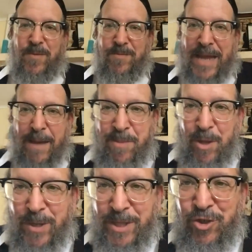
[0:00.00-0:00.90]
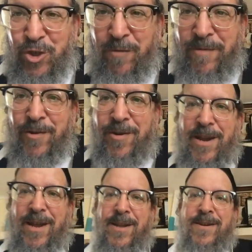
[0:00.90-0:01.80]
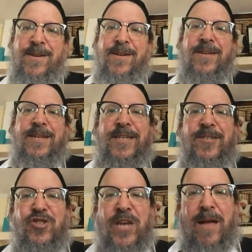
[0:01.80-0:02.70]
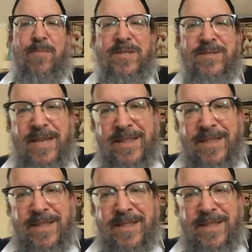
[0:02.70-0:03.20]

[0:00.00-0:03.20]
not blowing the shofar on Shabbos.